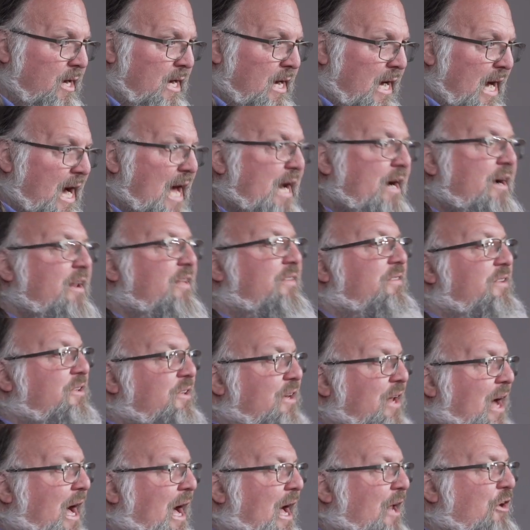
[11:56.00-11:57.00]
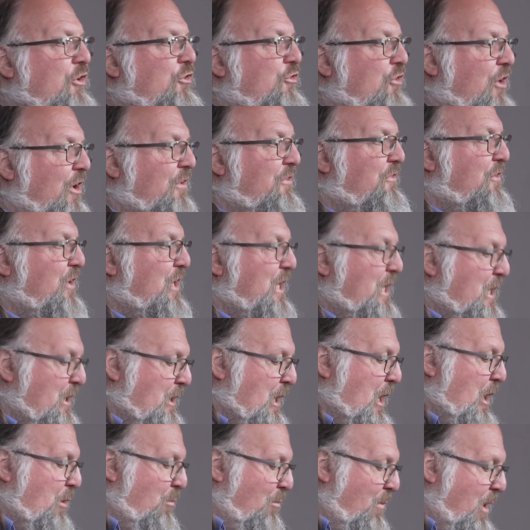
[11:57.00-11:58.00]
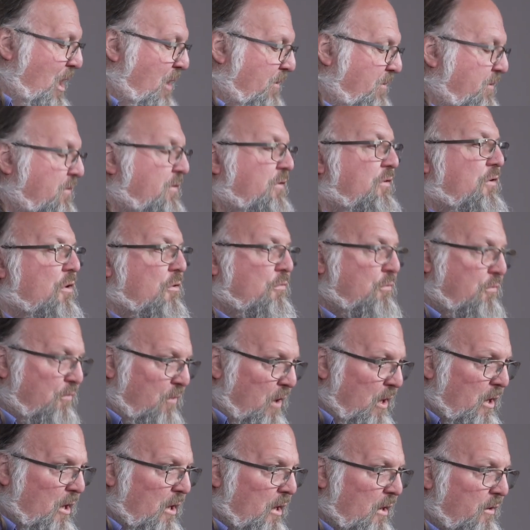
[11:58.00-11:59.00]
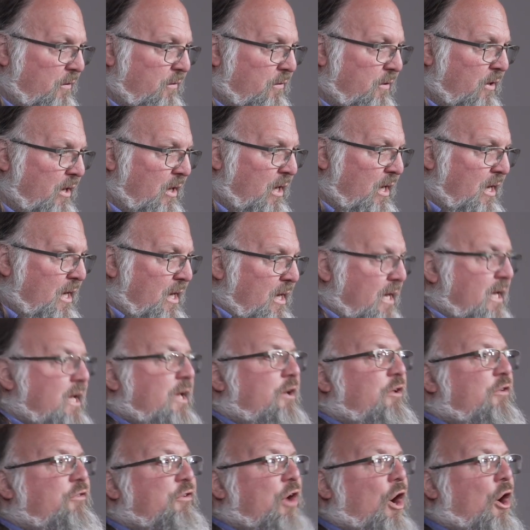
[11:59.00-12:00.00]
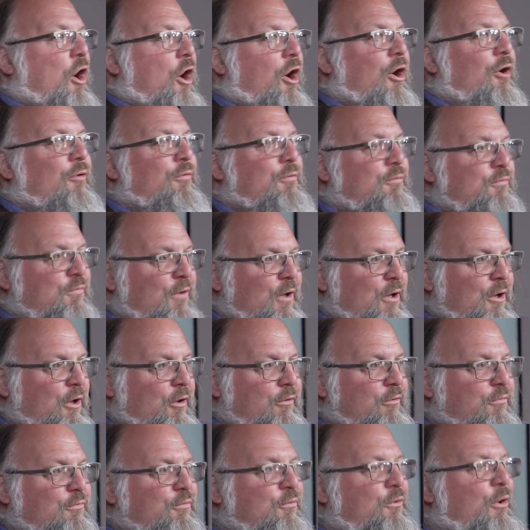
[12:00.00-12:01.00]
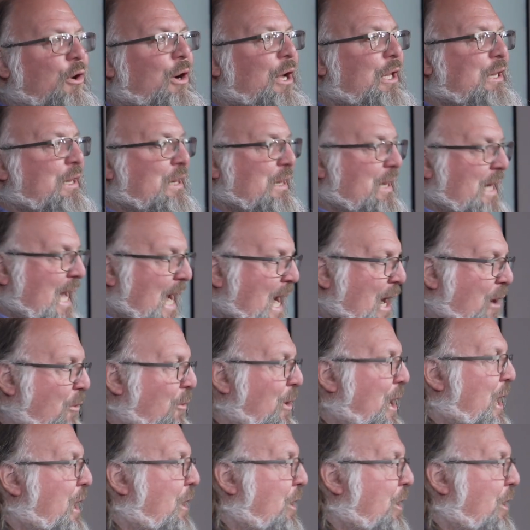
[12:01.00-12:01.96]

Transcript: And it is not just Elon Musk's fault. It is our fault for allowing